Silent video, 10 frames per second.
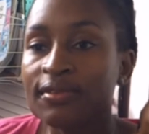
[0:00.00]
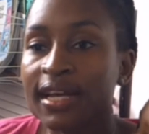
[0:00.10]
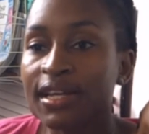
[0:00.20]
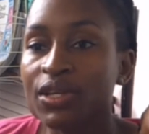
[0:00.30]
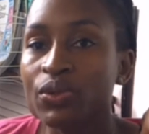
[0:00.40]

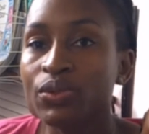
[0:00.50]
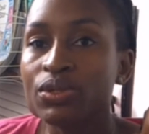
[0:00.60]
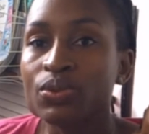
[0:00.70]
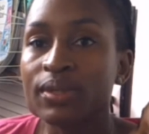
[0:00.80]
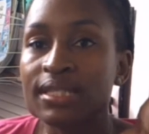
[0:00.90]
I
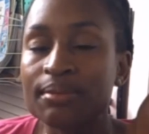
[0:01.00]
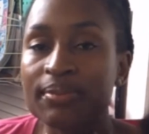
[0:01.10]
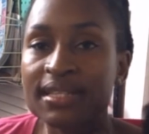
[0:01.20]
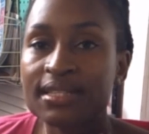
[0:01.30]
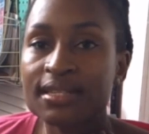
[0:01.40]
used was a
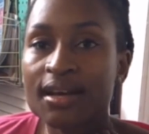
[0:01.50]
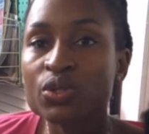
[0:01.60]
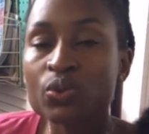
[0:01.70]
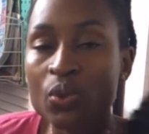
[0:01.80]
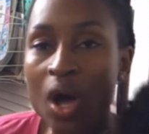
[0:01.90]
bit
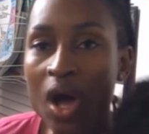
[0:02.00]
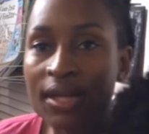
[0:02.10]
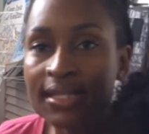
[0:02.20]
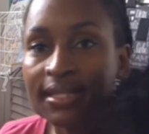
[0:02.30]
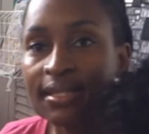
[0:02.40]
too
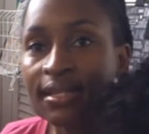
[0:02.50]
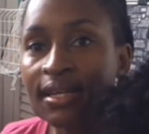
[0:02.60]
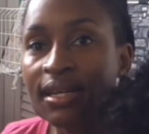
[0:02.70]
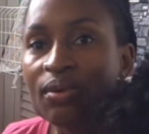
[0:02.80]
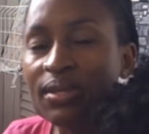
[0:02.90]
hot.
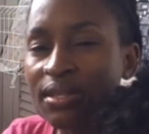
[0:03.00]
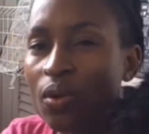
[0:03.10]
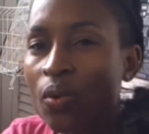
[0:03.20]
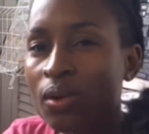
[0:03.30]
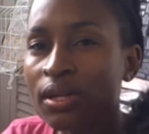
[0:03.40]
It was an
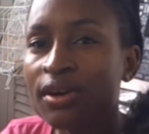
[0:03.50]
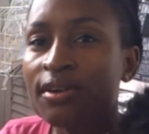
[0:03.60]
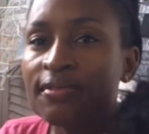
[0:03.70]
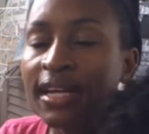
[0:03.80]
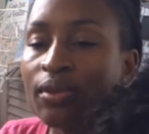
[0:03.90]
older
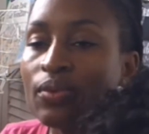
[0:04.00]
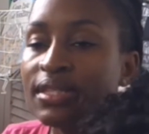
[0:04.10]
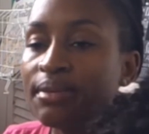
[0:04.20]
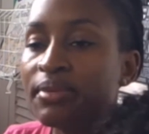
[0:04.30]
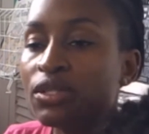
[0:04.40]
oven and it was
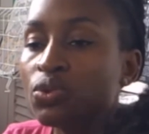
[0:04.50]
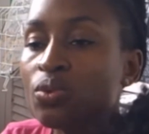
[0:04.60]
a bit too